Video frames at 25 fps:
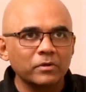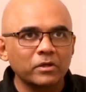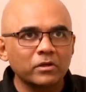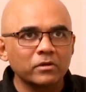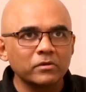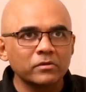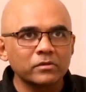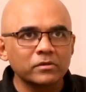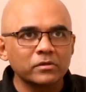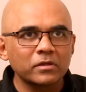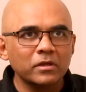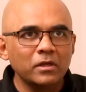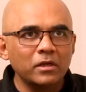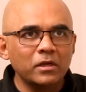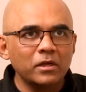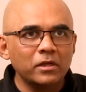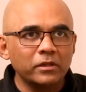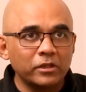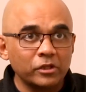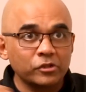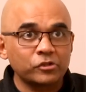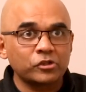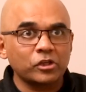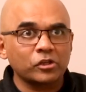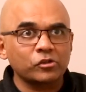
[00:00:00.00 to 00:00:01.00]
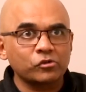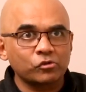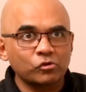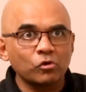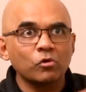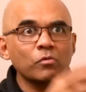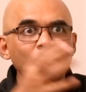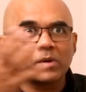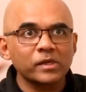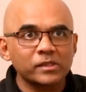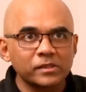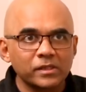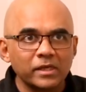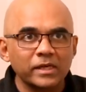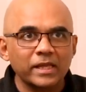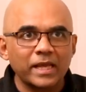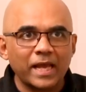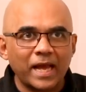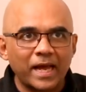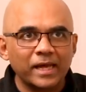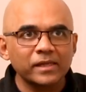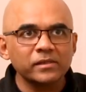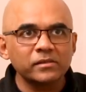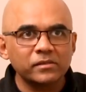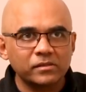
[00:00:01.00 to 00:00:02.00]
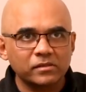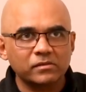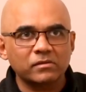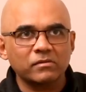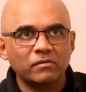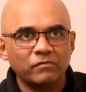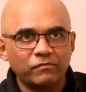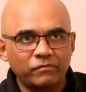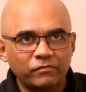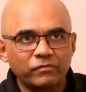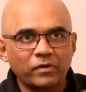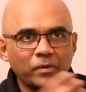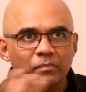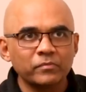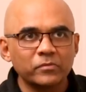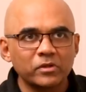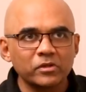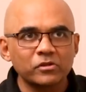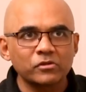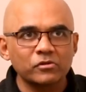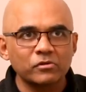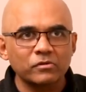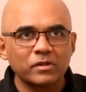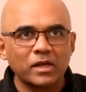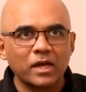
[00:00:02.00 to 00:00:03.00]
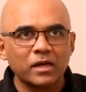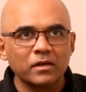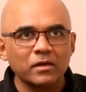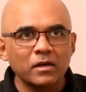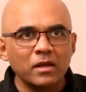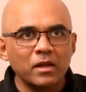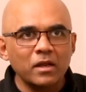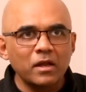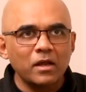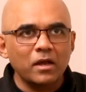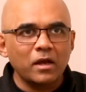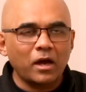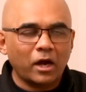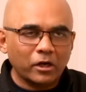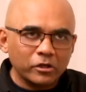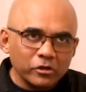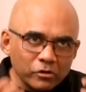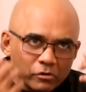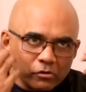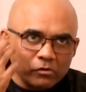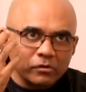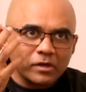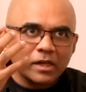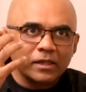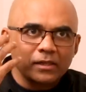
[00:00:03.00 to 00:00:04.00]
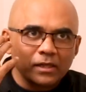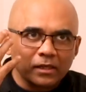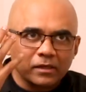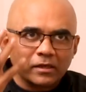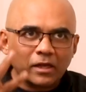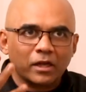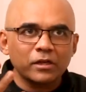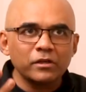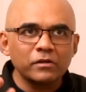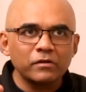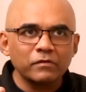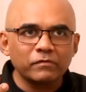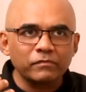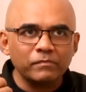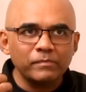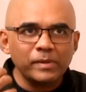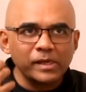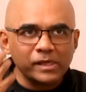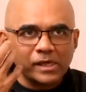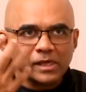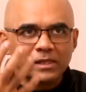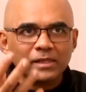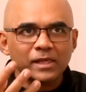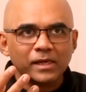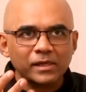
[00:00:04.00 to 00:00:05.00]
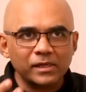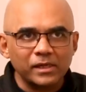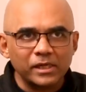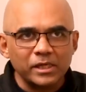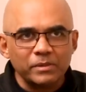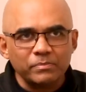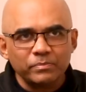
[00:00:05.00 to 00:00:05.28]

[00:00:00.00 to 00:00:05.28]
because there's just so much that he adds from this to that. Are you good at that kind of making that